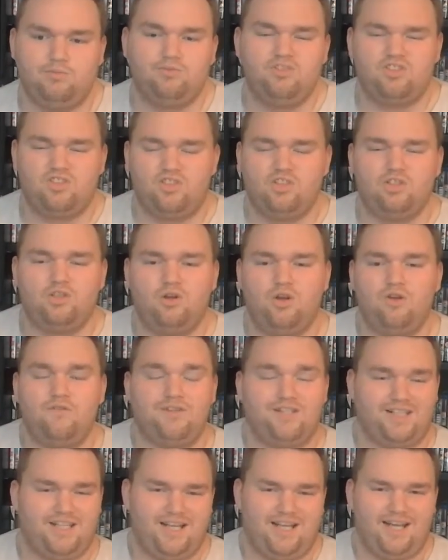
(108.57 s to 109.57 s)
I'm just going to go
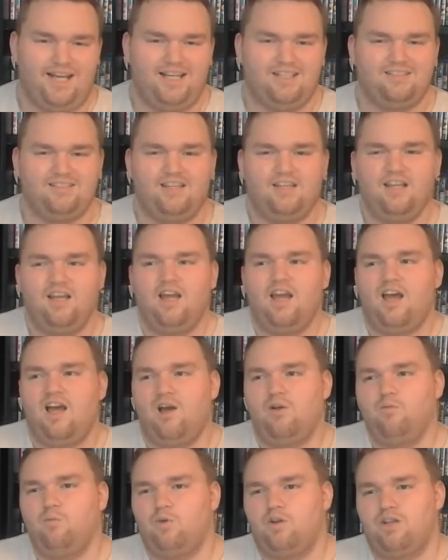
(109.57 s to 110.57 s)
over the cast
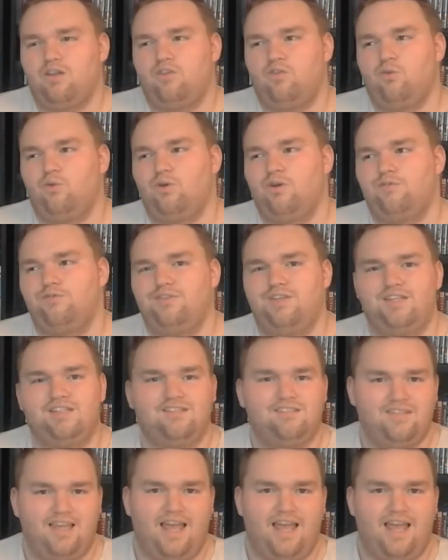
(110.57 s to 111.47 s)
and what I thought of this